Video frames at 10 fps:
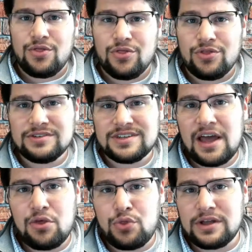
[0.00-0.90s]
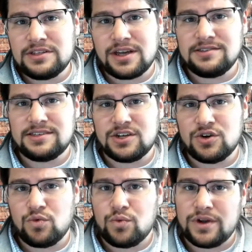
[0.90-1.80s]
There's another thing to consider
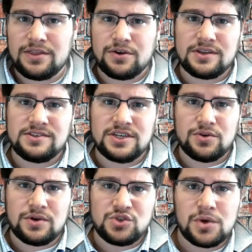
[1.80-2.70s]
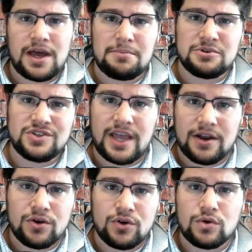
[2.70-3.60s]
when either considering SuiteCommerce
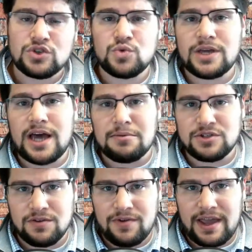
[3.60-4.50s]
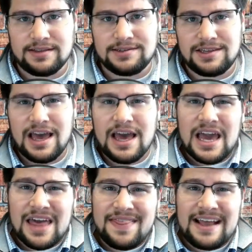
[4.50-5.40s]
Standard or SuiteCommerce Advanced,
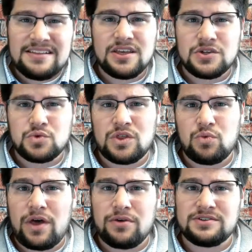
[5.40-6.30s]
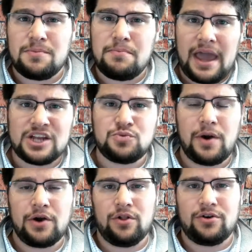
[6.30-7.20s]
and that deals with whether it's a managed
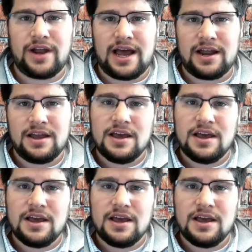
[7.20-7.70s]
bundle or not.